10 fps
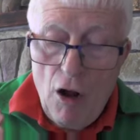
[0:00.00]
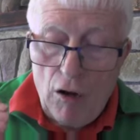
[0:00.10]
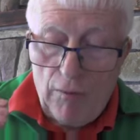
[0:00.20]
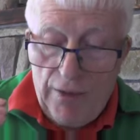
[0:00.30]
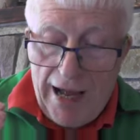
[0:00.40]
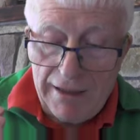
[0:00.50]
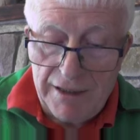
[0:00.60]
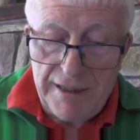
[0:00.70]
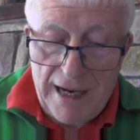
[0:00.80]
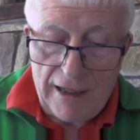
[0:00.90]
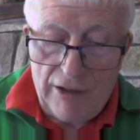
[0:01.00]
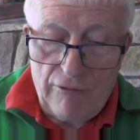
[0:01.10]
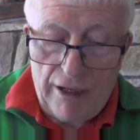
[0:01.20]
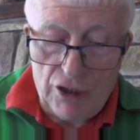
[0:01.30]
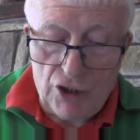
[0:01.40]
of that
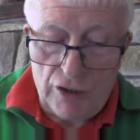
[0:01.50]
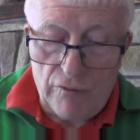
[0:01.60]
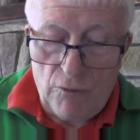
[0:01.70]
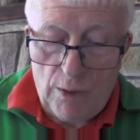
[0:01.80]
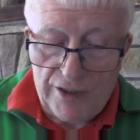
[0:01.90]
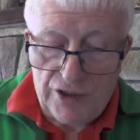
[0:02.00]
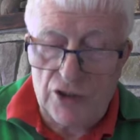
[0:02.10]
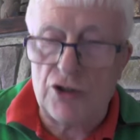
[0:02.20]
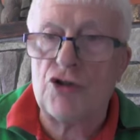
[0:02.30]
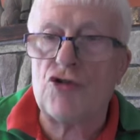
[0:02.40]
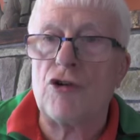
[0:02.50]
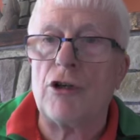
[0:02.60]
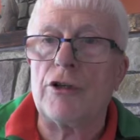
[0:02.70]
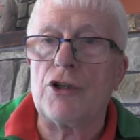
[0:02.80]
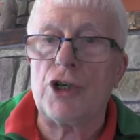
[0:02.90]
declaration of Western
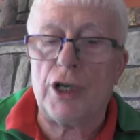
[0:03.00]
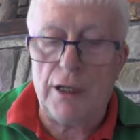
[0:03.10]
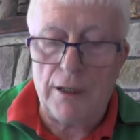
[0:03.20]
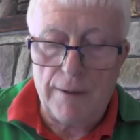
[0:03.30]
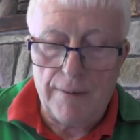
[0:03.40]
astrology.